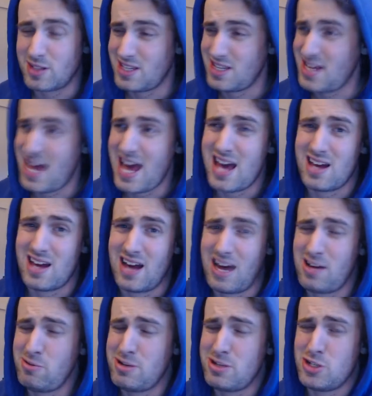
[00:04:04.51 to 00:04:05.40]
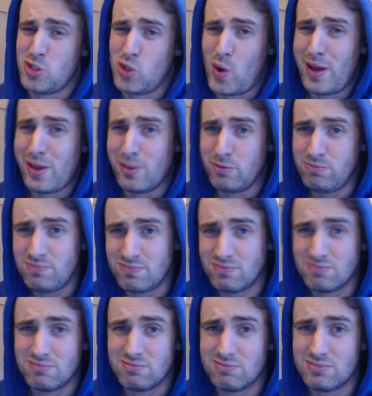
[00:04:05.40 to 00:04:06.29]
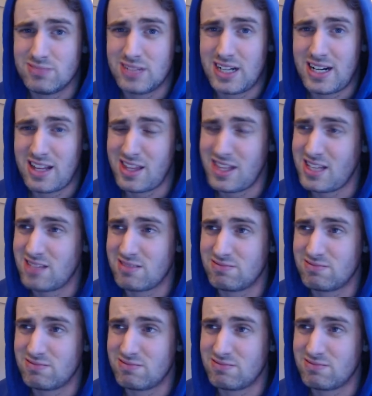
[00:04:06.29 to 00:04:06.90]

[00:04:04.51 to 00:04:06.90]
Yeah, I don't enjoy them, and I think